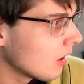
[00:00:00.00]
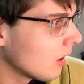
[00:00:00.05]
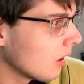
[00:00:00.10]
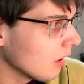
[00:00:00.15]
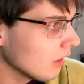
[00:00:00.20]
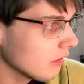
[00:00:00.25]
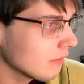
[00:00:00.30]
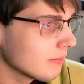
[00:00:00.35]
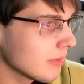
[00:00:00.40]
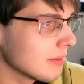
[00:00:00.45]

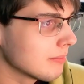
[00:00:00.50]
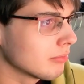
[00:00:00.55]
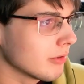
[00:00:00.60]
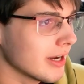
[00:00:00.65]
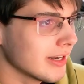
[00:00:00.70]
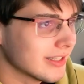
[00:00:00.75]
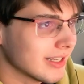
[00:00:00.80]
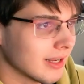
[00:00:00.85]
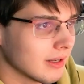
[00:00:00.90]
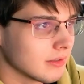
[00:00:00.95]
all of my
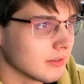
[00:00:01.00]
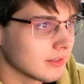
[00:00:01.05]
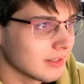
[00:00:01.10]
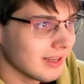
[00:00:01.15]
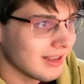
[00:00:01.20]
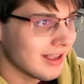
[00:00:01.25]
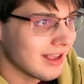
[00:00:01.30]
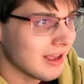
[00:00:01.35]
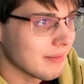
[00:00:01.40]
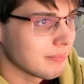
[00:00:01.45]

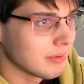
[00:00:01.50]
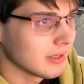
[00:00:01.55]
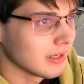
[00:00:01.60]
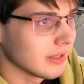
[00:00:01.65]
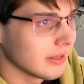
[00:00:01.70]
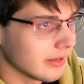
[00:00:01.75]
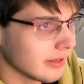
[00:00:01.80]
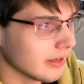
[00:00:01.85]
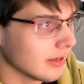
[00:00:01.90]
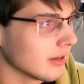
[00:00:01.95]
breakdowns happen
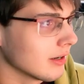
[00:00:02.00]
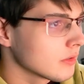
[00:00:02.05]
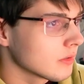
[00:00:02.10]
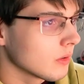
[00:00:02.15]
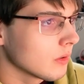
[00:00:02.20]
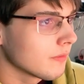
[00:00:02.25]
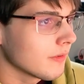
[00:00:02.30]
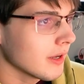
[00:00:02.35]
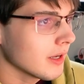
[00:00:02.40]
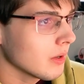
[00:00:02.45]
here.
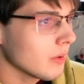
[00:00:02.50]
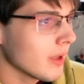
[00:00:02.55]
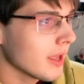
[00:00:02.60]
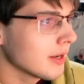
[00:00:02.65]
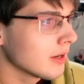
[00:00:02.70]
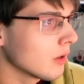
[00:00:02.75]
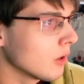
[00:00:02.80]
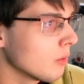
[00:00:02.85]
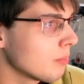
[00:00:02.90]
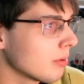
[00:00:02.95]
So if I go
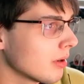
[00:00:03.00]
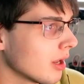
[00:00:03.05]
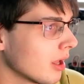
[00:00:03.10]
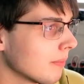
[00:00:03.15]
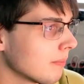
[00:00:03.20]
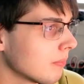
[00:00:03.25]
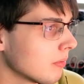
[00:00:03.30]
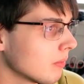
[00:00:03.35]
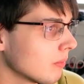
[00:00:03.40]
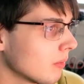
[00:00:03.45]
ahead and open
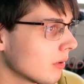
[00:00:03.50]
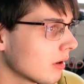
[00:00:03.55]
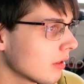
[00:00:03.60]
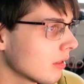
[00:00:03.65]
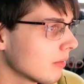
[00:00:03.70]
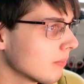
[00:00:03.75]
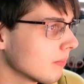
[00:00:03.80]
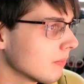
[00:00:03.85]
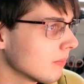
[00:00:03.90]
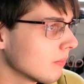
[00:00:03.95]
up one
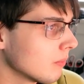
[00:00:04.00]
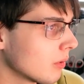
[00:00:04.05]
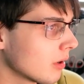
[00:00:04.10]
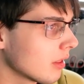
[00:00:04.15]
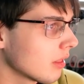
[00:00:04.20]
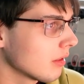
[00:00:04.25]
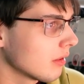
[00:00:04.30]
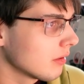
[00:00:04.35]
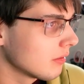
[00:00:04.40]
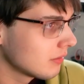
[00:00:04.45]
of
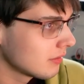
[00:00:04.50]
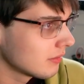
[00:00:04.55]
the